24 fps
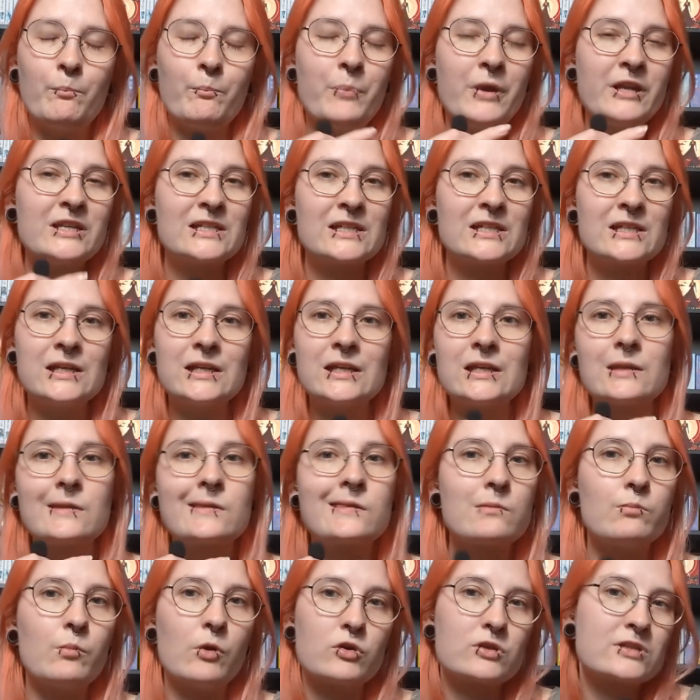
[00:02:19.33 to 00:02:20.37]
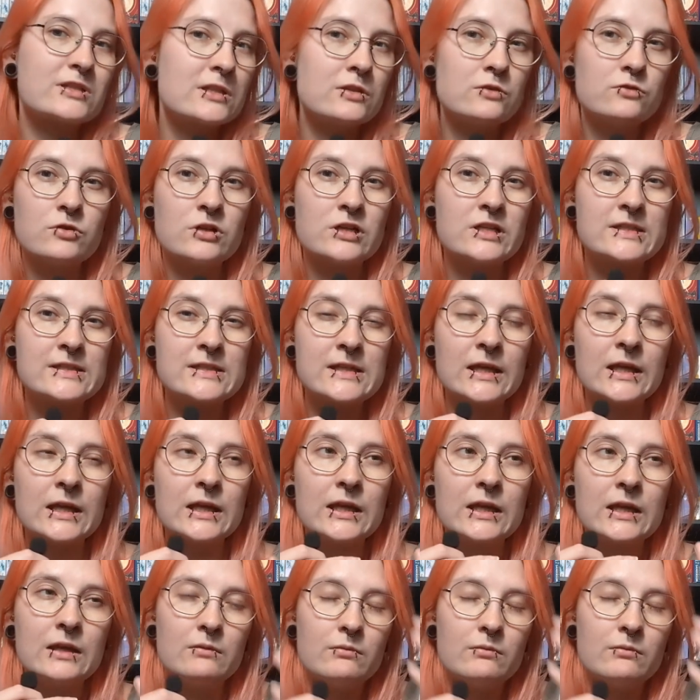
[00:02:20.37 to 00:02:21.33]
particularly the most interested